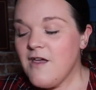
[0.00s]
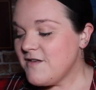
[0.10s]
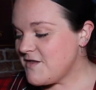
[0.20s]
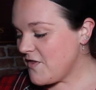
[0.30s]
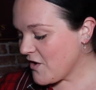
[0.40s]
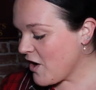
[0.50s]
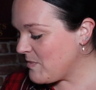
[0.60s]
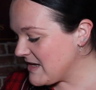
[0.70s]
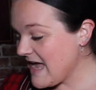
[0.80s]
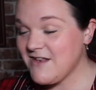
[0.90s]
So the
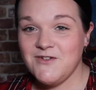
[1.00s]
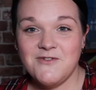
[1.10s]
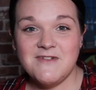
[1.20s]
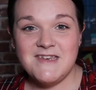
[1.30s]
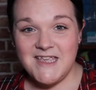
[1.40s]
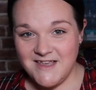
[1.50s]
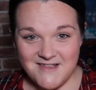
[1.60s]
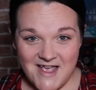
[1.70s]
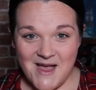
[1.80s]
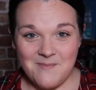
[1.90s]
copper kettle tea
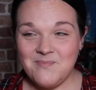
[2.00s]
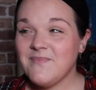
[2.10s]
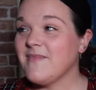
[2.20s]
set.